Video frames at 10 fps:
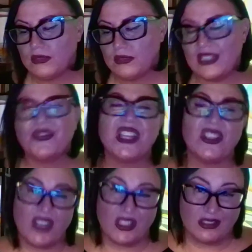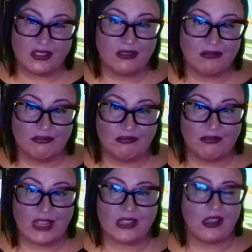That's forgiveness.
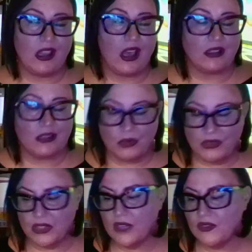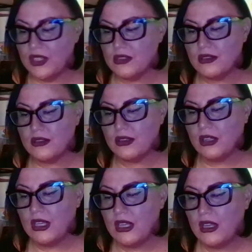That has a lot to do with forgiveness.
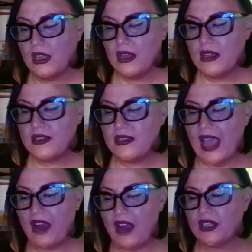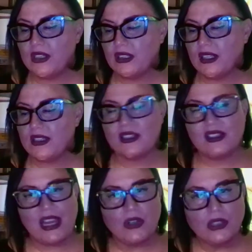Sarah is the
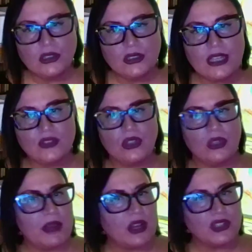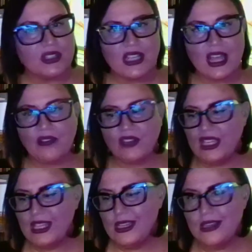sacral, and that's all about just having
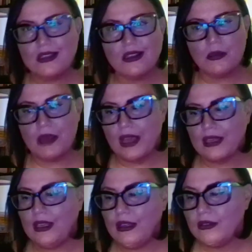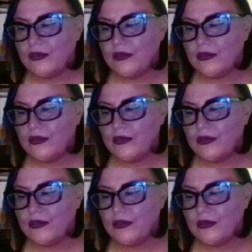ease in the body.